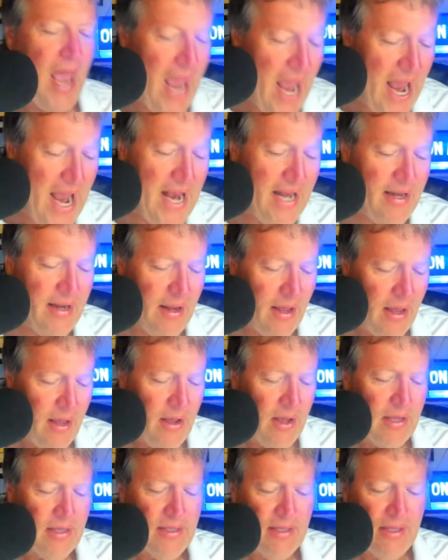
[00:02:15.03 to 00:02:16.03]
Eight,
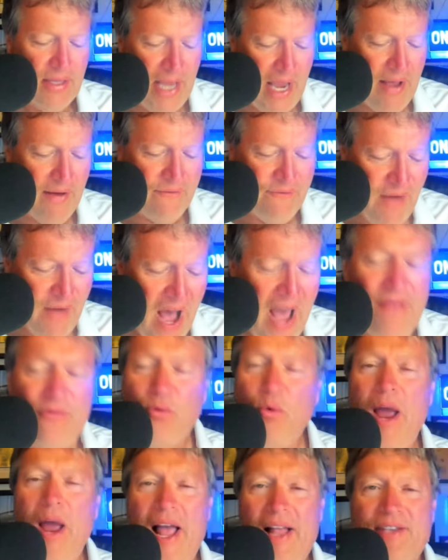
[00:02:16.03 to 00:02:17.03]
eh, five
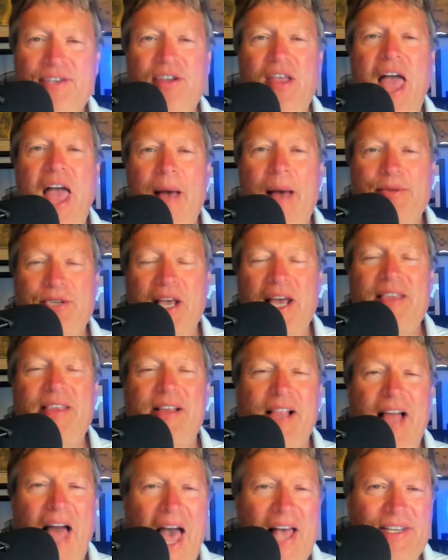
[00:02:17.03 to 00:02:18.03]
grand slams in
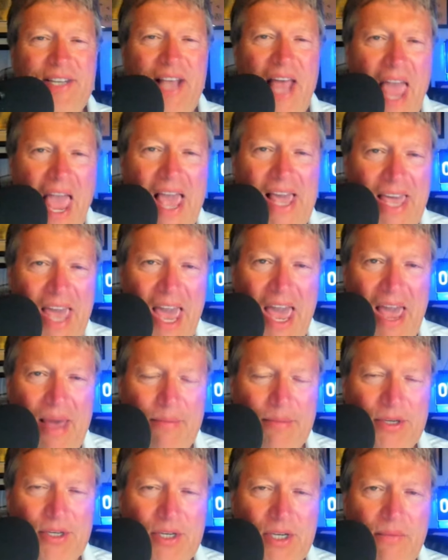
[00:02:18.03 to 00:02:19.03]
the last eight
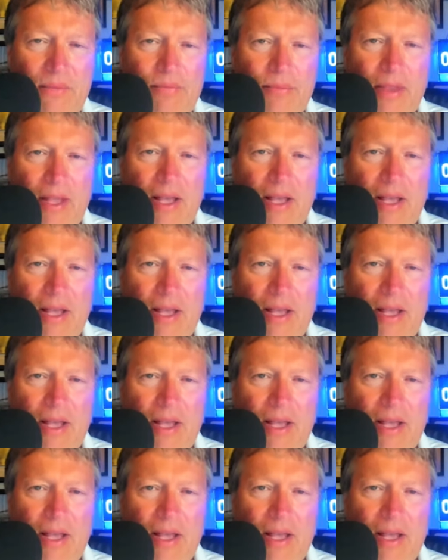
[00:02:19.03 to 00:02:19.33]
games.